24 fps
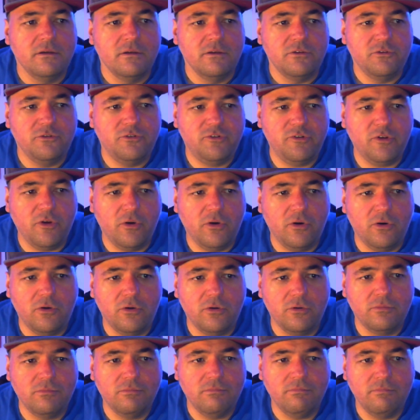
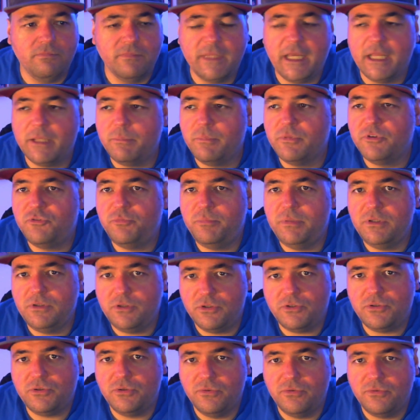So that must be the
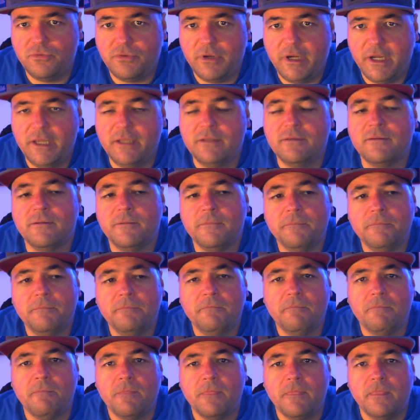truth, right?
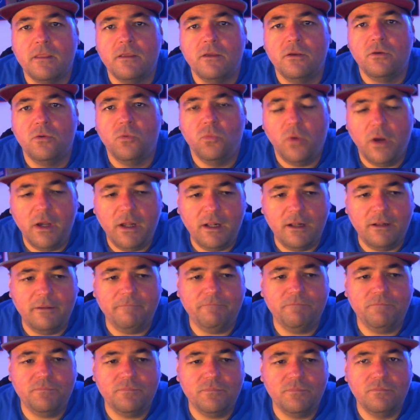
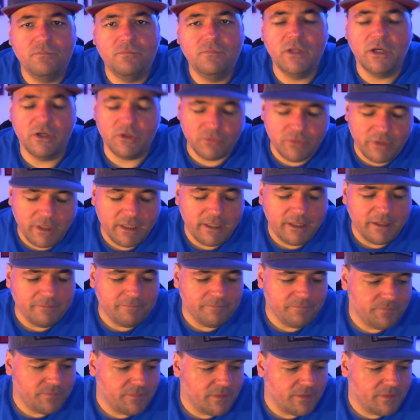Well, not really.